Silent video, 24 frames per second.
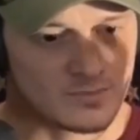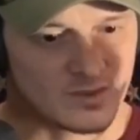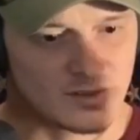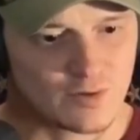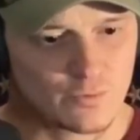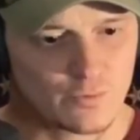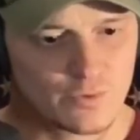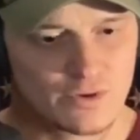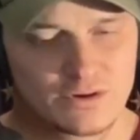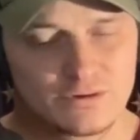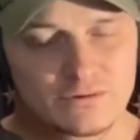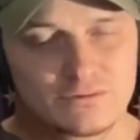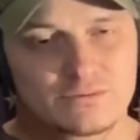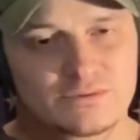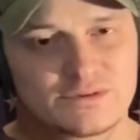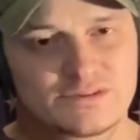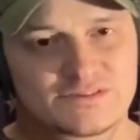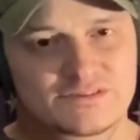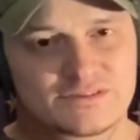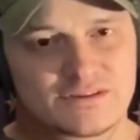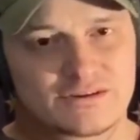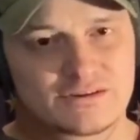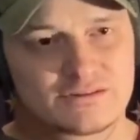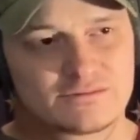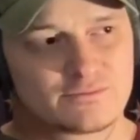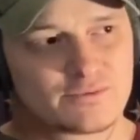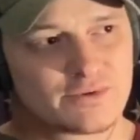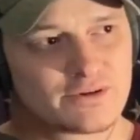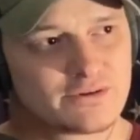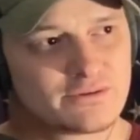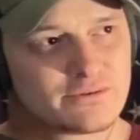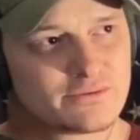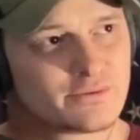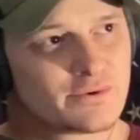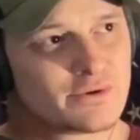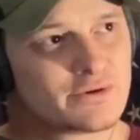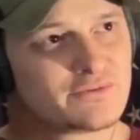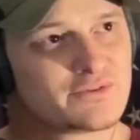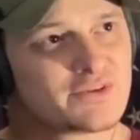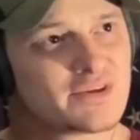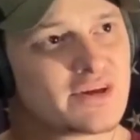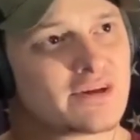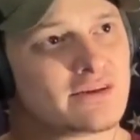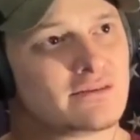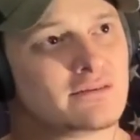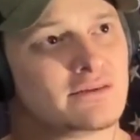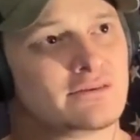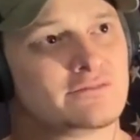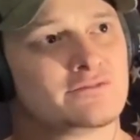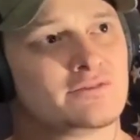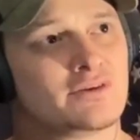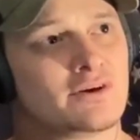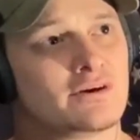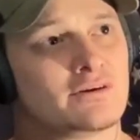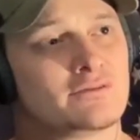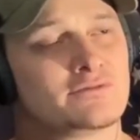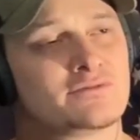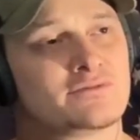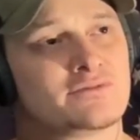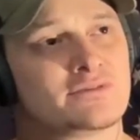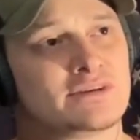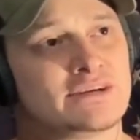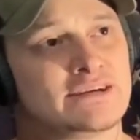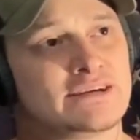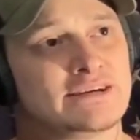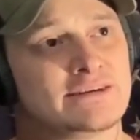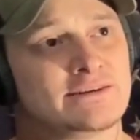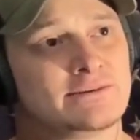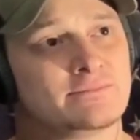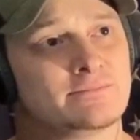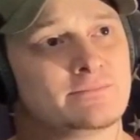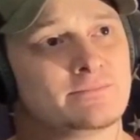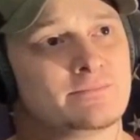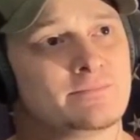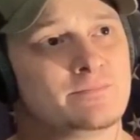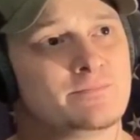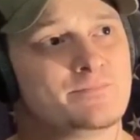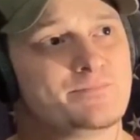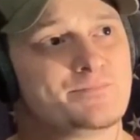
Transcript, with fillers: where do we start and where where we kind of left off? Um,